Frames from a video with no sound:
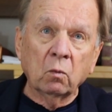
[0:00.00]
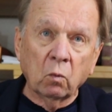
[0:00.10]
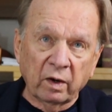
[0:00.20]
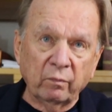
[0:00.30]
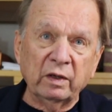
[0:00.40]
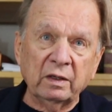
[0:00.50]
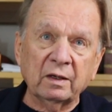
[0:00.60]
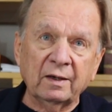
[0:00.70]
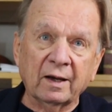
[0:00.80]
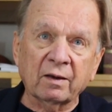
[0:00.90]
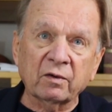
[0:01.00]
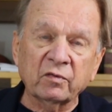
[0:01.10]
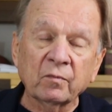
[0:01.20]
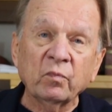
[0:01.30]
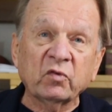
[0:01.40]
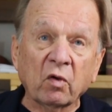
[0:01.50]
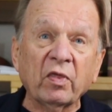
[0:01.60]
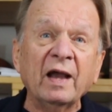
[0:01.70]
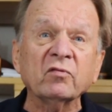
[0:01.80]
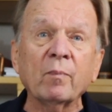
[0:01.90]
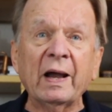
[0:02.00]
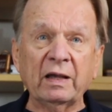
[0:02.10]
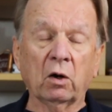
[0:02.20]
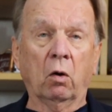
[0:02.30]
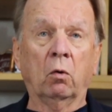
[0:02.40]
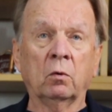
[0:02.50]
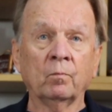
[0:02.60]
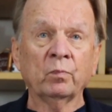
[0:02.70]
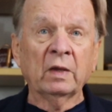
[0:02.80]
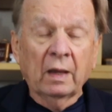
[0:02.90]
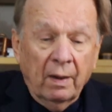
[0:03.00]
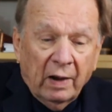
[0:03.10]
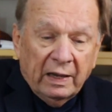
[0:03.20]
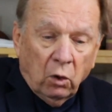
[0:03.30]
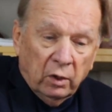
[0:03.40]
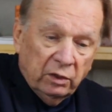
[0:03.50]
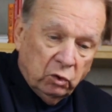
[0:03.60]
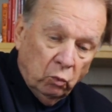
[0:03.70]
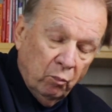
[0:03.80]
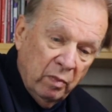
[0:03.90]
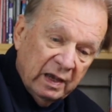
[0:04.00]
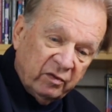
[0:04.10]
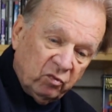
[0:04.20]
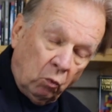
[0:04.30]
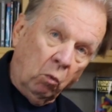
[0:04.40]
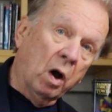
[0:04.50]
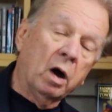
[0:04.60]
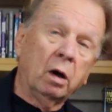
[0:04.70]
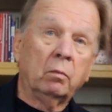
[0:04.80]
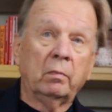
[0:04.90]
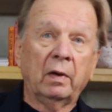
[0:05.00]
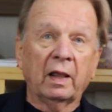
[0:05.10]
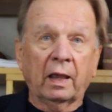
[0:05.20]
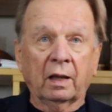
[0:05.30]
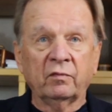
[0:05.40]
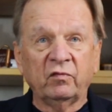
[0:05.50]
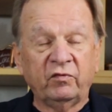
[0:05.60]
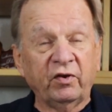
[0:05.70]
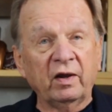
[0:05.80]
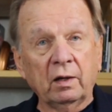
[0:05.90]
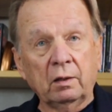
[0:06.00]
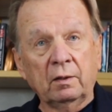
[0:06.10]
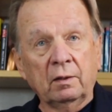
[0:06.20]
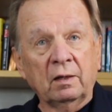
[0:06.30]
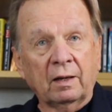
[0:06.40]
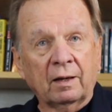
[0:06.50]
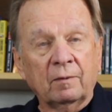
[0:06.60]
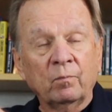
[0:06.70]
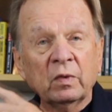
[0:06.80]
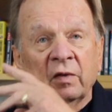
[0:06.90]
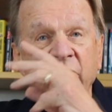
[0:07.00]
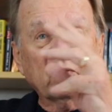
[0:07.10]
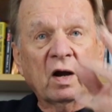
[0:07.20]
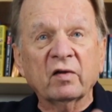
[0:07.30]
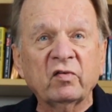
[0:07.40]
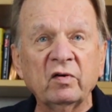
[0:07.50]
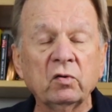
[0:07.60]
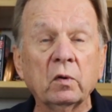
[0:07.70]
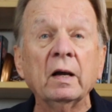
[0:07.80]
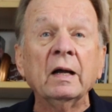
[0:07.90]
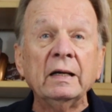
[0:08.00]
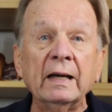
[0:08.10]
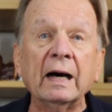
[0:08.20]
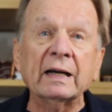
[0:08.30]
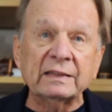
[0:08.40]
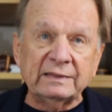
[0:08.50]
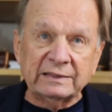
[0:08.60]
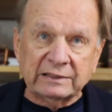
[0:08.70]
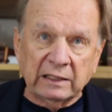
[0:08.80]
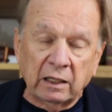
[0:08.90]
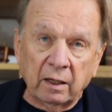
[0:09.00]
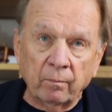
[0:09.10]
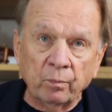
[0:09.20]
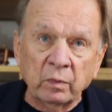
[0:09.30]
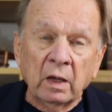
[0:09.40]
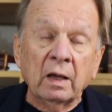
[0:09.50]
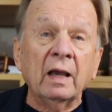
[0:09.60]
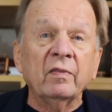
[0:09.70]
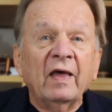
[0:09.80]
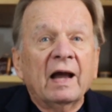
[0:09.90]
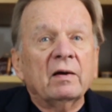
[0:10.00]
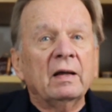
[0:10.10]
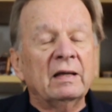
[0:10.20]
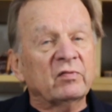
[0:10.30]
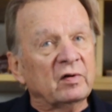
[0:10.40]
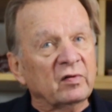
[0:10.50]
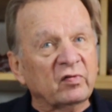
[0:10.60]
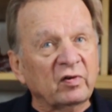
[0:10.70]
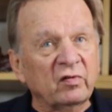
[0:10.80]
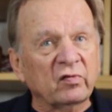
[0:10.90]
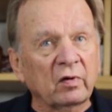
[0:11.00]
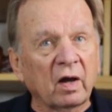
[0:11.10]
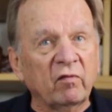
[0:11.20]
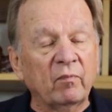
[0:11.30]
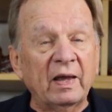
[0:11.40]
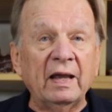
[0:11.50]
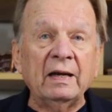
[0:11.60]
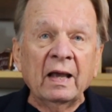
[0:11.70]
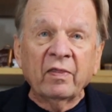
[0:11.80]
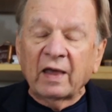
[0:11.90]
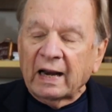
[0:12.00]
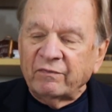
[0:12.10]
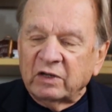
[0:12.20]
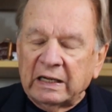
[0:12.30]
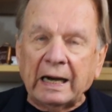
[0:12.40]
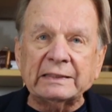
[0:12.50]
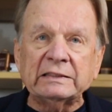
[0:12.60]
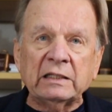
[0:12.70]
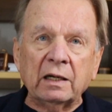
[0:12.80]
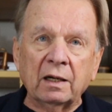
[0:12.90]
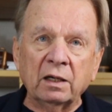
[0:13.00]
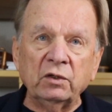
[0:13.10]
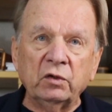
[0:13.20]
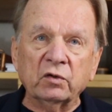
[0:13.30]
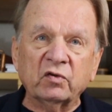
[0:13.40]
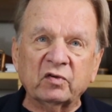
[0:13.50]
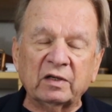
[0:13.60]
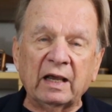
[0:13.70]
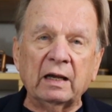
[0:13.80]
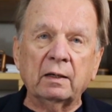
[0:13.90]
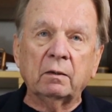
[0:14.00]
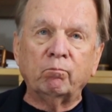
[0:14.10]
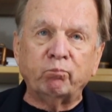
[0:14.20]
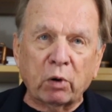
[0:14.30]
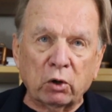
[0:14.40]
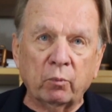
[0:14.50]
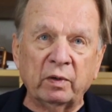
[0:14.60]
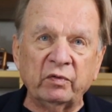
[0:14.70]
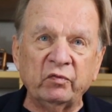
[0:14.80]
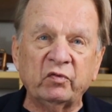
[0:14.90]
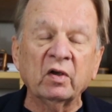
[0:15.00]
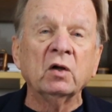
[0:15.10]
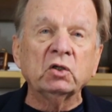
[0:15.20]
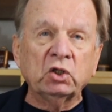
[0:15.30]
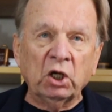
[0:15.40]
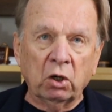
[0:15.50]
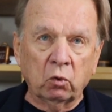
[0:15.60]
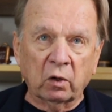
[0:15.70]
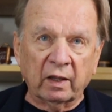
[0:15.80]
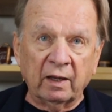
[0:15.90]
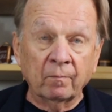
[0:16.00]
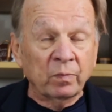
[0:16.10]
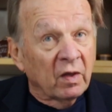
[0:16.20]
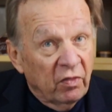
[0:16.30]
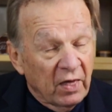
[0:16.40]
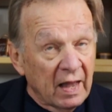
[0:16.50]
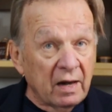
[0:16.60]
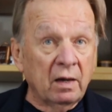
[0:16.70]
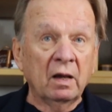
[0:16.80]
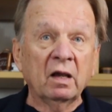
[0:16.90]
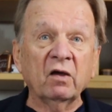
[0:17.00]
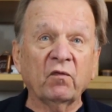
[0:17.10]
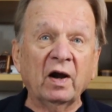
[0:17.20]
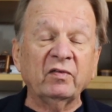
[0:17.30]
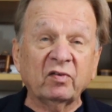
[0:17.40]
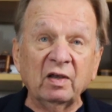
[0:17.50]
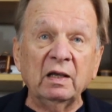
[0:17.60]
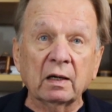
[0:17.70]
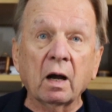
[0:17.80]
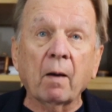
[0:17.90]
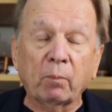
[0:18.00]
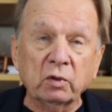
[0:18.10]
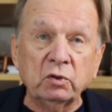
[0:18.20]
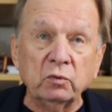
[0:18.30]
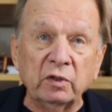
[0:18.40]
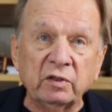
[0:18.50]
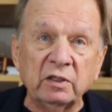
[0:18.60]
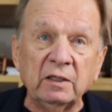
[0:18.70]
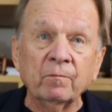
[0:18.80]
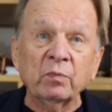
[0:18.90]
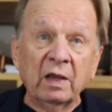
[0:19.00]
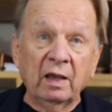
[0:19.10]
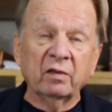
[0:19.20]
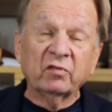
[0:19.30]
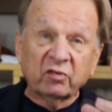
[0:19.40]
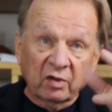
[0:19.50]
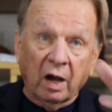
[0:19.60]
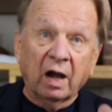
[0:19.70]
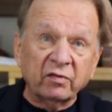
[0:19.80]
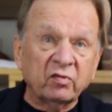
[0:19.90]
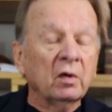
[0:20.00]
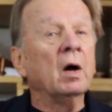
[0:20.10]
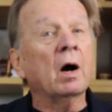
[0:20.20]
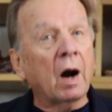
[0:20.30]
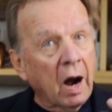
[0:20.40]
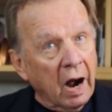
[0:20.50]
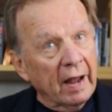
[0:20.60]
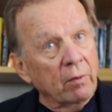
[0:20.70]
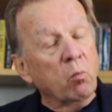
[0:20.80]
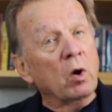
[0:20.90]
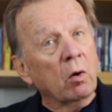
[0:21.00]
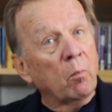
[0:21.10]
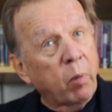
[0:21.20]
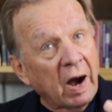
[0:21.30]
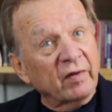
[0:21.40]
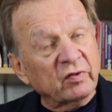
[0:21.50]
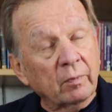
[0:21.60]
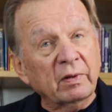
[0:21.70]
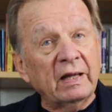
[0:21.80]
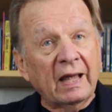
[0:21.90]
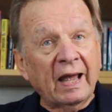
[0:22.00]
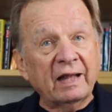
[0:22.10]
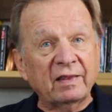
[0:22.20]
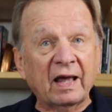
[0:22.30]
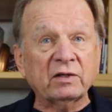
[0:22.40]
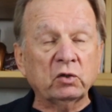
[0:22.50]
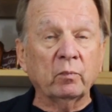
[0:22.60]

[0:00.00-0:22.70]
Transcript: $1 million. So that's my goal. Am I going to mix rum and gin and scotch into it? Not at this time. And that is a decision I've made that I've got to understand bourbons totally. Then, if I see an opportunity in scotch, I will possibly add that